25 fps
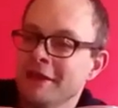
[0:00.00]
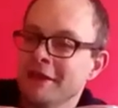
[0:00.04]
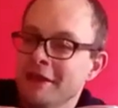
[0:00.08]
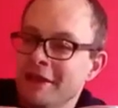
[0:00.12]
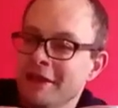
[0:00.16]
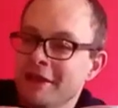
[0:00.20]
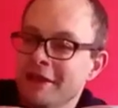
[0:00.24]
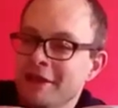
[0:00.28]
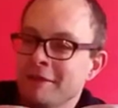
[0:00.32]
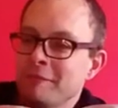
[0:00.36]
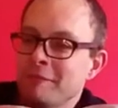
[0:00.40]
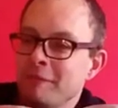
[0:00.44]

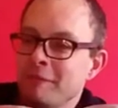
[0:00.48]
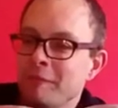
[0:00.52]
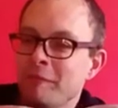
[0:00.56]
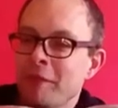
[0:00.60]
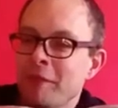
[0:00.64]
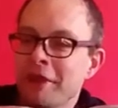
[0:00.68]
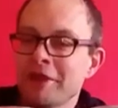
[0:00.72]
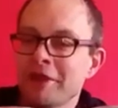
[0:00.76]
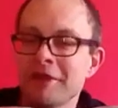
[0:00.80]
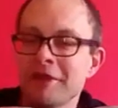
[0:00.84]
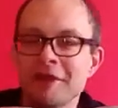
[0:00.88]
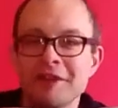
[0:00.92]

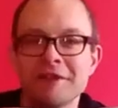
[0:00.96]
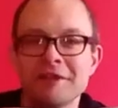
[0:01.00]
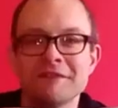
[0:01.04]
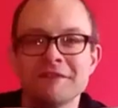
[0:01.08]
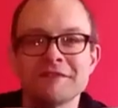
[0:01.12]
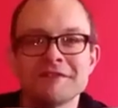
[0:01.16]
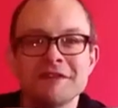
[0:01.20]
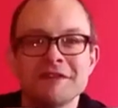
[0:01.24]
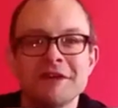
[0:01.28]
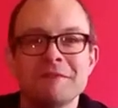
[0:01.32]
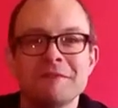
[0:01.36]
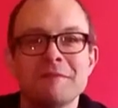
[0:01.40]
Burning
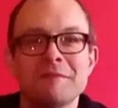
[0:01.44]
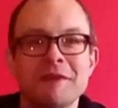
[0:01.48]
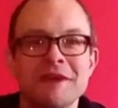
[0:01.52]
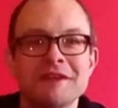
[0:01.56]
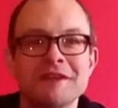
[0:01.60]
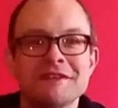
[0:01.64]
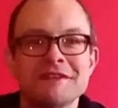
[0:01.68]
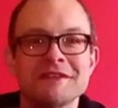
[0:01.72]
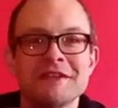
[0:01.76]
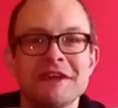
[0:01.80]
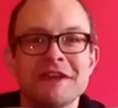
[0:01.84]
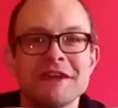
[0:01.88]
alongside me here
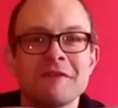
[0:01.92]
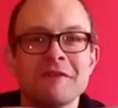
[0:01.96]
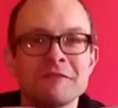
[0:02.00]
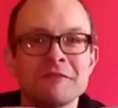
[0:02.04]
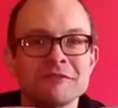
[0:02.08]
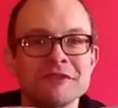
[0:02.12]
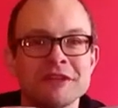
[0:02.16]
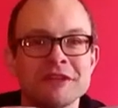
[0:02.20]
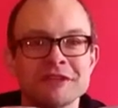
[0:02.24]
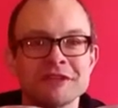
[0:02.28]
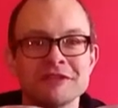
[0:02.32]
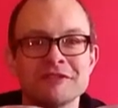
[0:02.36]
today, I
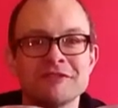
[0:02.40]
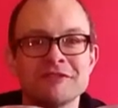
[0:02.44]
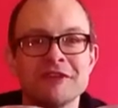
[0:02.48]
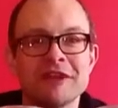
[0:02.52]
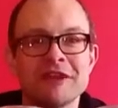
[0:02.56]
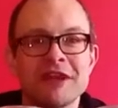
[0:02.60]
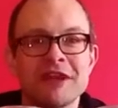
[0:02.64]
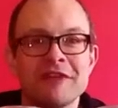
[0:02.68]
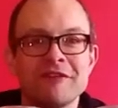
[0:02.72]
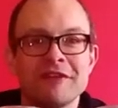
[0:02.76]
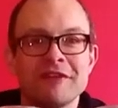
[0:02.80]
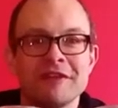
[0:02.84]
always like to try
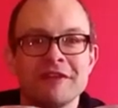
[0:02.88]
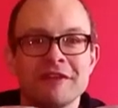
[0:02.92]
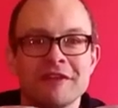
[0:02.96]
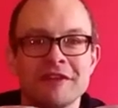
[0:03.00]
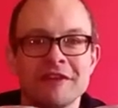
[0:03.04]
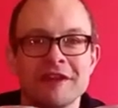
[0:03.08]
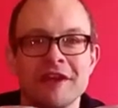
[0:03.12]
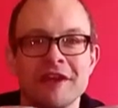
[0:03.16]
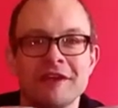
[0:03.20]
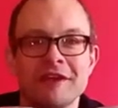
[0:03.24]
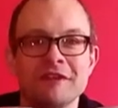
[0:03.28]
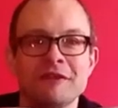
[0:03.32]
and have a
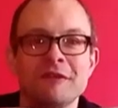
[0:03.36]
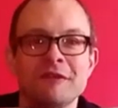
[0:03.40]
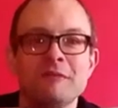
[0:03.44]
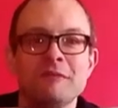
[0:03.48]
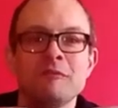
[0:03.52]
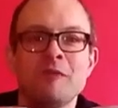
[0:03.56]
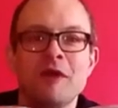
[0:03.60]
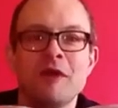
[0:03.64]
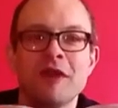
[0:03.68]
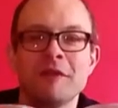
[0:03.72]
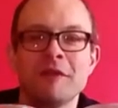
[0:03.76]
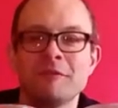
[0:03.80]
candle on
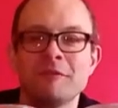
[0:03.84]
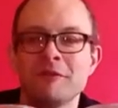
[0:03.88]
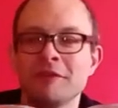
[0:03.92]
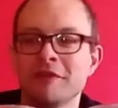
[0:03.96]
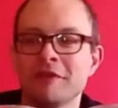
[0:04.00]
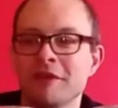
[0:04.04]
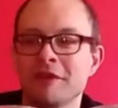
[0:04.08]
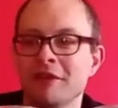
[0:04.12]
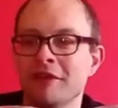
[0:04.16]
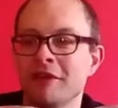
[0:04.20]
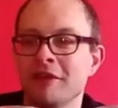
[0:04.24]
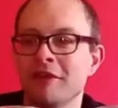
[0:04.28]
while I'm
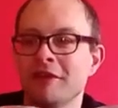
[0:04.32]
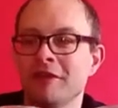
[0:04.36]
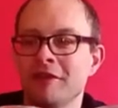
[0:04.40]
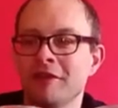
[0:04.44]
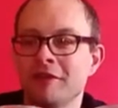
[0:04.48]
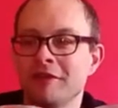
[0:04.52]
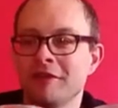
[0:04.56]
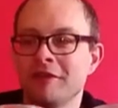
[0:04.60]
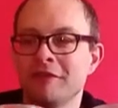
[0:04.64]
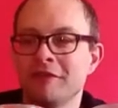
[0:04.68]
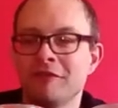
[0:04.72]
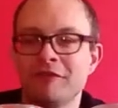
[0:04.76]
doing a
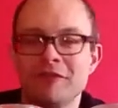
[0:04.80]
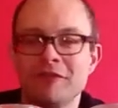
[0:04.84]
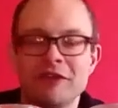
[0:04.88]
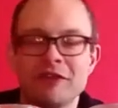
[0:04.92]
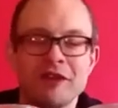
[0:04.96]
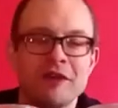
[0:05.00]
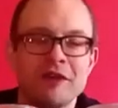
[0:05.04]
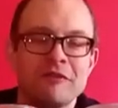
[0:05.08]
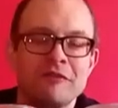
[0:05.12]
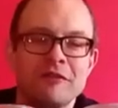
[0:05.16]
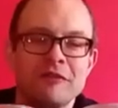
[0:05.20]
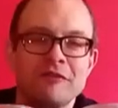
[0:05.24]

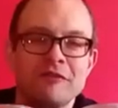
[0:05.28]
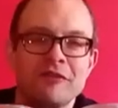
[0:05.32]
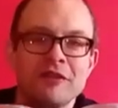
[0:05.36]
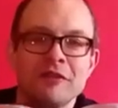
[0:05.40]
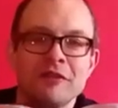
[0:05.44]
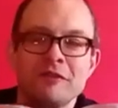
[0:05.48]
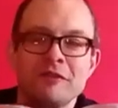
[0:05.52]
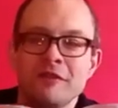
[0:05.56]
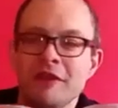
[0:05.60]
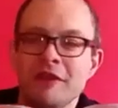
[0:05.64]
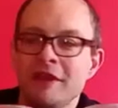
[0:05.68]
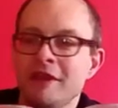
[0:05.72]
video
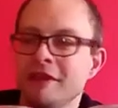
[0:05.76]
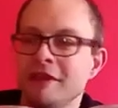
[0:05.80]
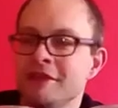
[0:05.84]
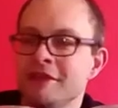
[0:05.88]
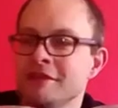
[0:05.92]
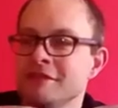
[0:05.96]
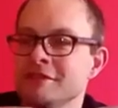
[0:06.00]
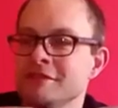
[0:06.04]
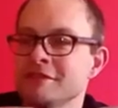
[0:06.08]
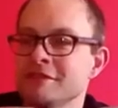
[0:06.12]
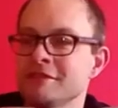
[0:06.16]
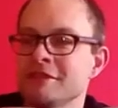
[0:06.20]
review,
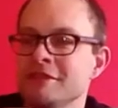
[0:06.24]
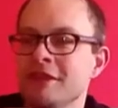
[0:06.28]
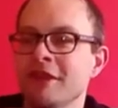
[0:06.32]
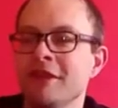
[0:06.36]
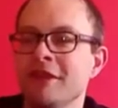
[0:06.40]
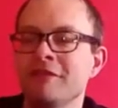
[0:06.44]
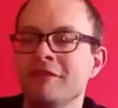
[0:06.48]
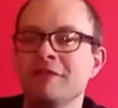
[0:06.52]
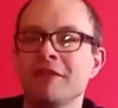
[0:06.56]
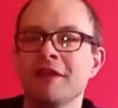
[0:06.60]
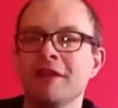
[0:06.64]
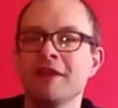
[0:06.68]
is the
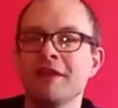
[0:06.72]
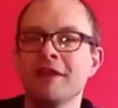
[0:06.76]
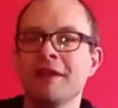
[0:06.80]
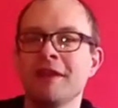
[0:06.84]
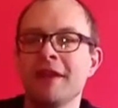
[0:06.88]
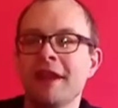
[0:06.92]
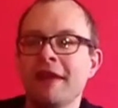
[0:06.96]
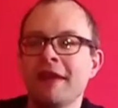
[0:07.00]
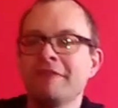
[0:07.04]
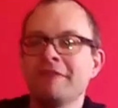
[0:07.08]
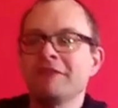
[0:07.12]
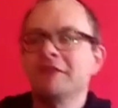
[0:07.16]
lovely
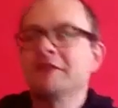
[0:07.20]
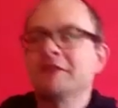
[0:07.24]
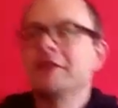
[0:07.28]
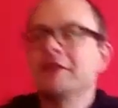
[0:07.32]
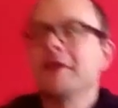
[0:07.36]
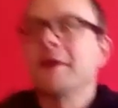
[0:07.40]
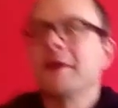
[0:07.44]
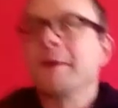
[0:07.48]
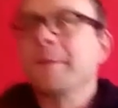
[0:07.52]
Lavender.